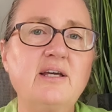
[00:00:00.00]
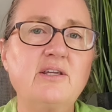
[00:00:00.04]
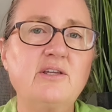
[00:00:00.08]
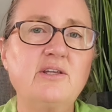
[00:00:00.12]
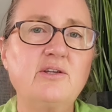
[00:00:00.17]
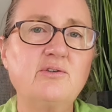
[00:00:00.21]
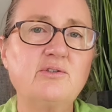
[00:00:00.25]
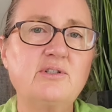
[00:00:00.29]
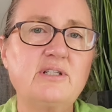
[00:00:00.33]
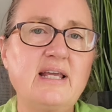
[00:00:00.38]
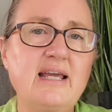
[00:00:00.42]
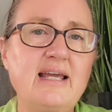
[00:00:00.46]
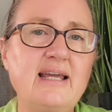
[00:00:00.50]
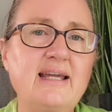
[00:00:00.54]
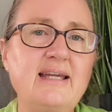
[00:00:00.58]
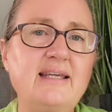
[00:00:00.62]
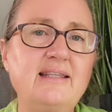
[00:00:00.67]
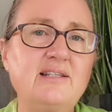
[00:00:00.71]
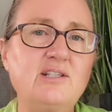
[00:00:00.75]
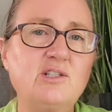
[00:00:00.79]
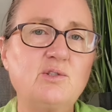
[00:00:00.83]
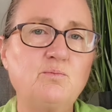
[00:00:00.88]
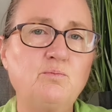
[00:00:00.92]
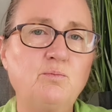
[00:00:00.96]
You're taking
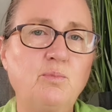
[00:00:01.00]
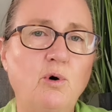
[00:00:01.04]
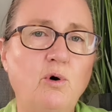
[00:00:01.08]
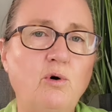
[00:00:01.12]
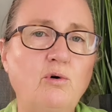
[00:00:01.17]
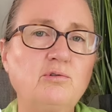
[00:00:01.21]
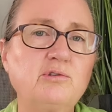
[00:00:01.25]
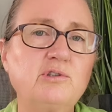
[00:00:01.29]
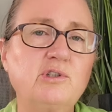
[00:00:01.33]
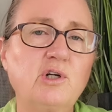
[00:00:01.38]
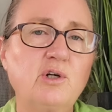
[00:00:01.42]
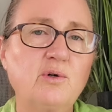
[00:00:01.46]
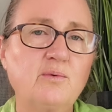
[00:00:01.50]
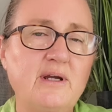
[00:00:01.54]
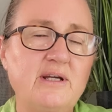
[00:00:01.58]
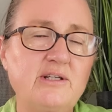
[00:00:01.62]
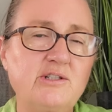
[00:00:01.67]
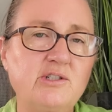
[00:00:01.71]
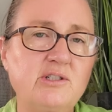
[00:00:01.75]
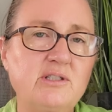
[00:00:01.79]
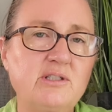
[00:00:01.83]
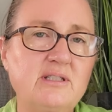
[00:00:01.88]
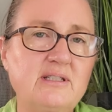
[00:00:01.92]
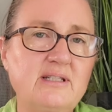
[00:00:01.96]
these bold,
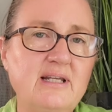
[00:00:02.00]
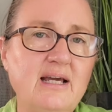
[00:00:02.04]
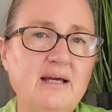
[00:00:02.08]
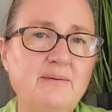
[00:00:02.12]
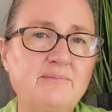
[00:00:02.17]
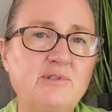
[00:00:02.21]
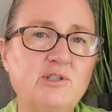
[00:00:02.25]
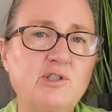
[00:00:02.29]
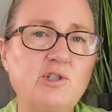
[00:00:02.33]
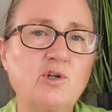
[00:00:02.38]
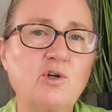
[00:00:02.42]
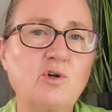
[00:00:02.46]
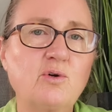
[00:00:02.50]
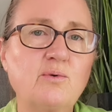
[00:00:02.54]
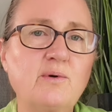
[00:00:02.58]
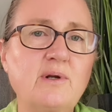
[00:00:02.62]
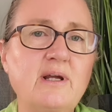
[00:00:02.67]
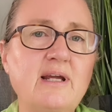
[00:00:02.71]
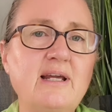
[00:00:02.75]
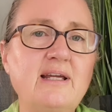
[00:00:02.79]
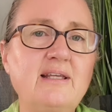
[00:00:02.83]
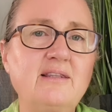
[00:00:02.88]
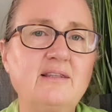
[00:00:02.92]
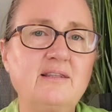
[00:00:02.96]
courageous steps to
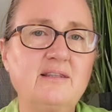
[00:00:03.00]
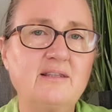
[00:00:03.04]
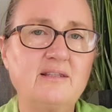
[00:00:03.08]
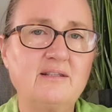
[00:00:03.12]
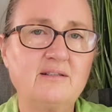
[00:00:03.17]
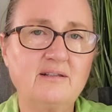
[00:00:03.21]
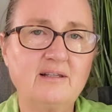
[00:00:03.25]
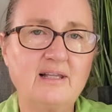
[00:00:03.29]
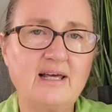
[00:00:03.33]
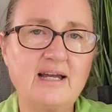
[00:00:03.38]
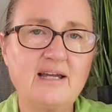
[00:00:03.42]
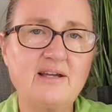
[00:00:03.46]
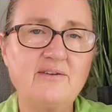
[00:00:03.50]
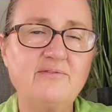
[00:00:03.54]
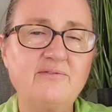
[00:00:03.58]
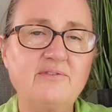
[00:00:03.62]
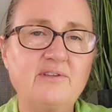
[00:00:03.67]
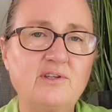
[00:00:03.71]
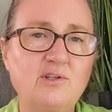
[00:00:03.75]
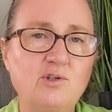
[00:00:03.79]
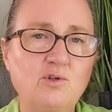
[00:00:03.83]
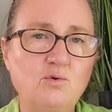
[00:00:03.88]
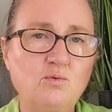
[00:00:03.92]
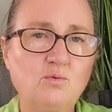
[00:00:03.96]
create the life
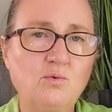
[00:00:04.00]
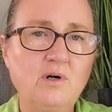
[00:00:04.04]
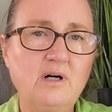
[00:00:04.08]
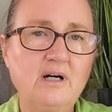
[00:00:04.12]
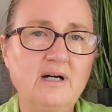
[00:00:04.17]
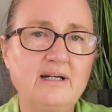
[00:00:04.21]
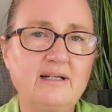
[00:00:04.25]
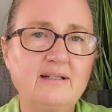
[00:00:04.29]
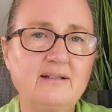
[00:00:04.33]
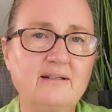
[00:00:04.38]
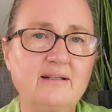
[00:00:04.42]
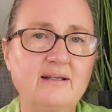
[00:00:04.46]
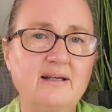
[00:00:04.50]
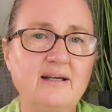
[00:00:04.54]
that you want.